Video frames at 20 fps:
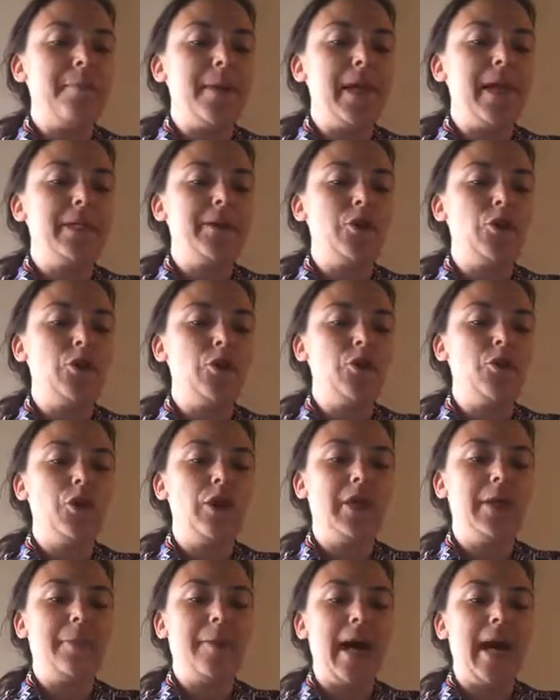based on dual
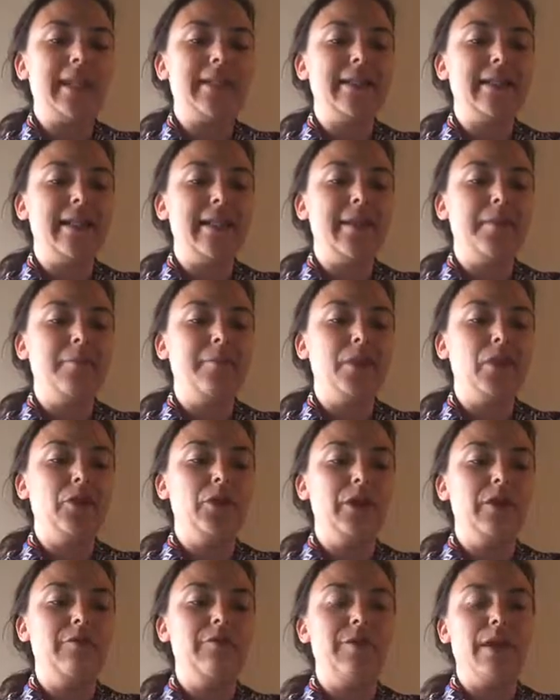capacity
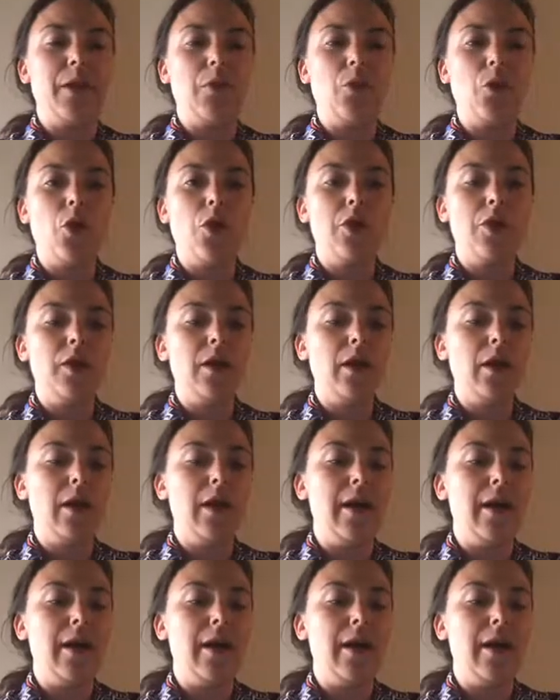building framework